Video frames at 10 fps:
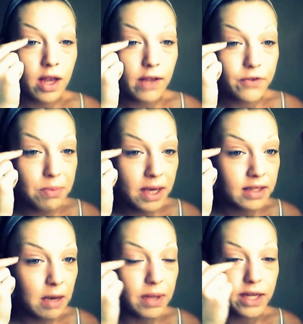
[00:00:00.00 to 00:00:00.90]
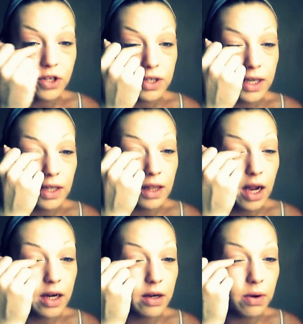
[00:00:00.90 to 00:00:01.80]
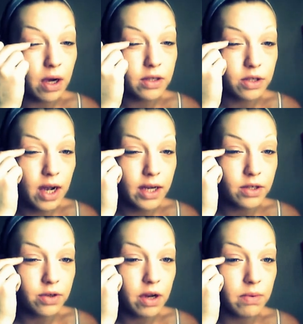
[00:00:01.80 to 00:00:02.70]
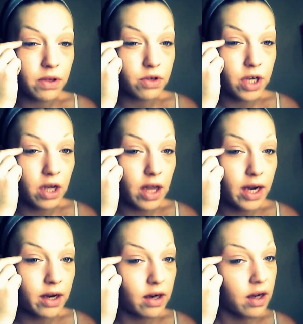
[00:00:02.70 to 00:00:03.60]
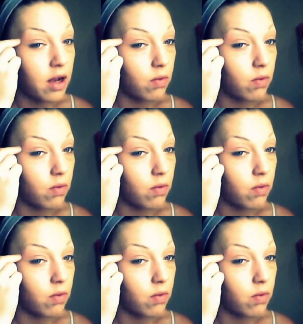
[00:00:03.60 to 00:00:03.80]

If you mess up, like just get the line across your eye straight with your gel liner,